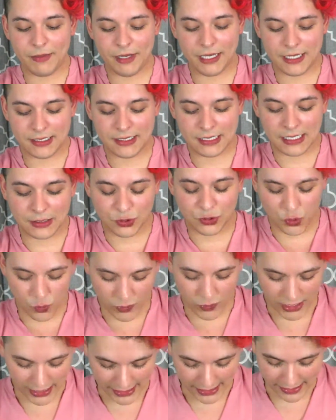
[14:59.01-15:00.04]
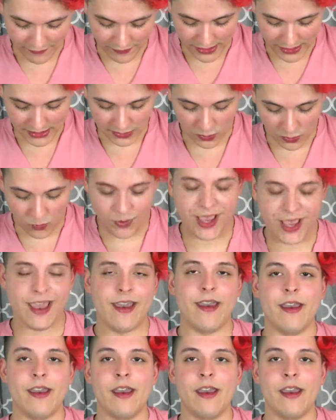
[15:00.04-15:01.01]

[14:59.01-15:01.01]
because I do want to give these away.